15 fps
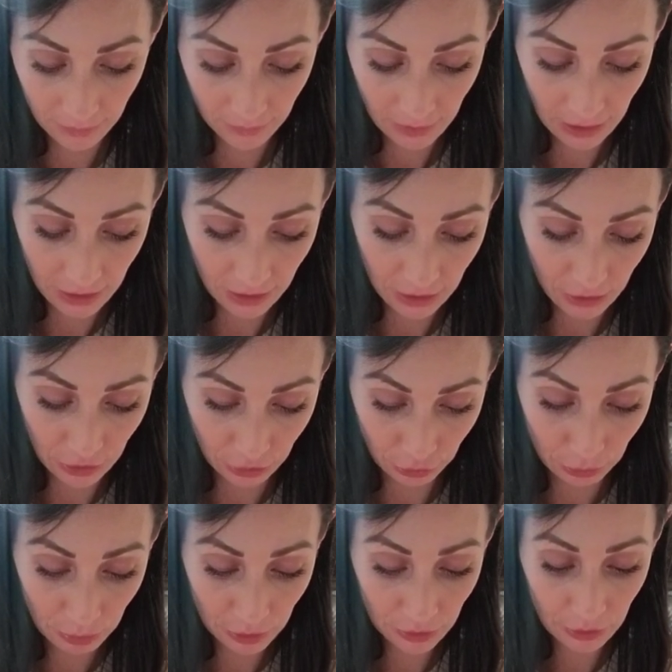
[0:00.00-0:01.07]
because the
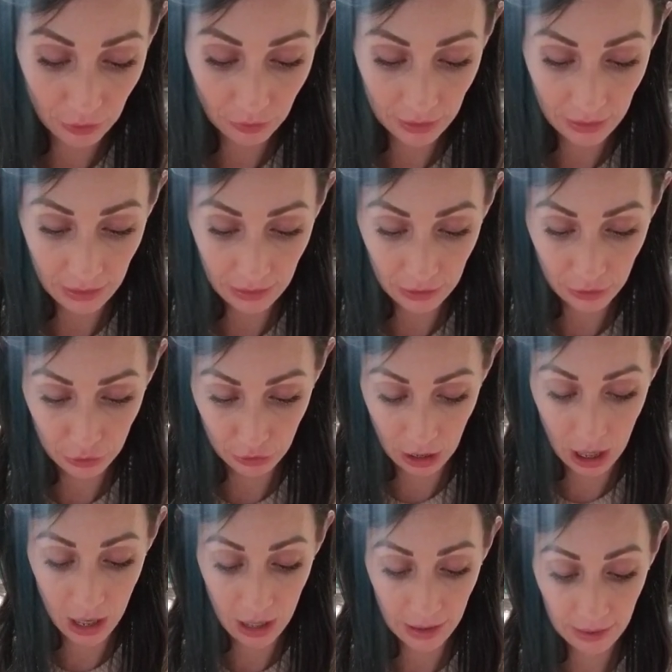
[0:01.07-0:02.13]
super glue is gonna
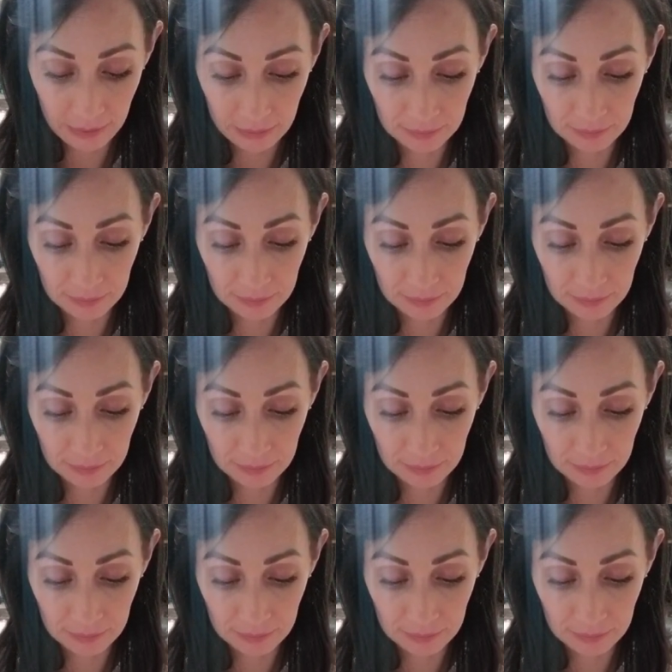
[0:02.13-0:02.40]
dry.